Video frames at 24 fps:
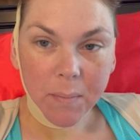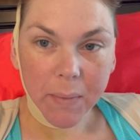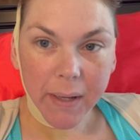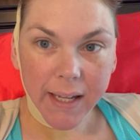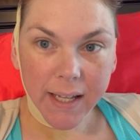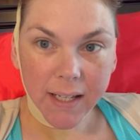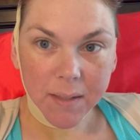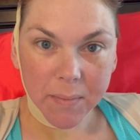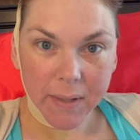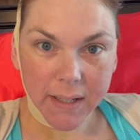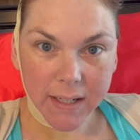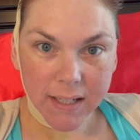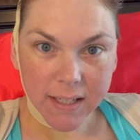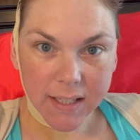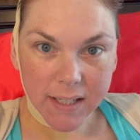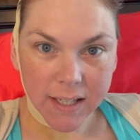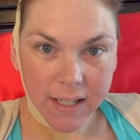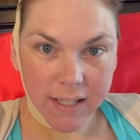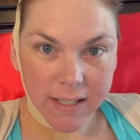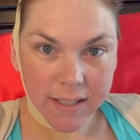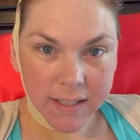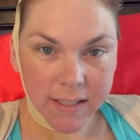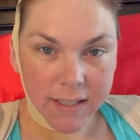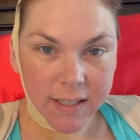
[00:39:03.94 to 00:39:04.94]
pain
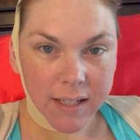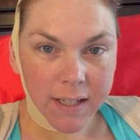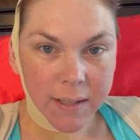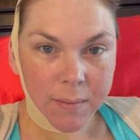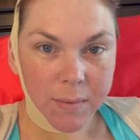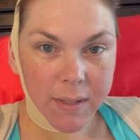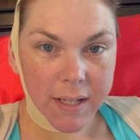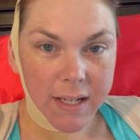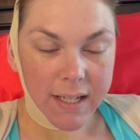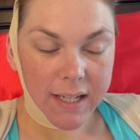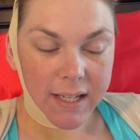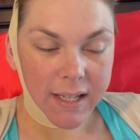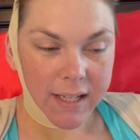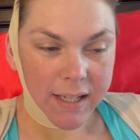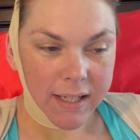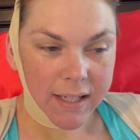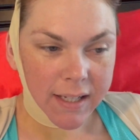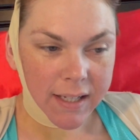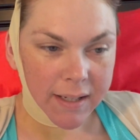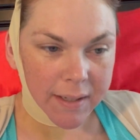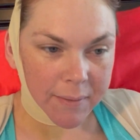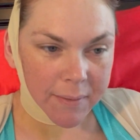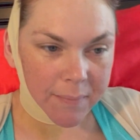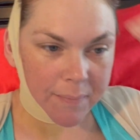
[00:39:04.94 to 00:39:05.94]
medicine. I'm taking
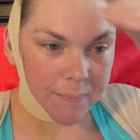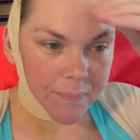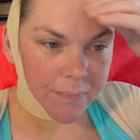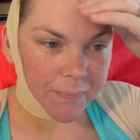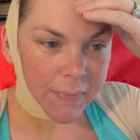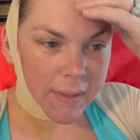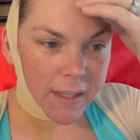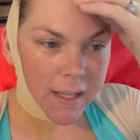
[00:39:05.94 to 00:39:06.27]
um,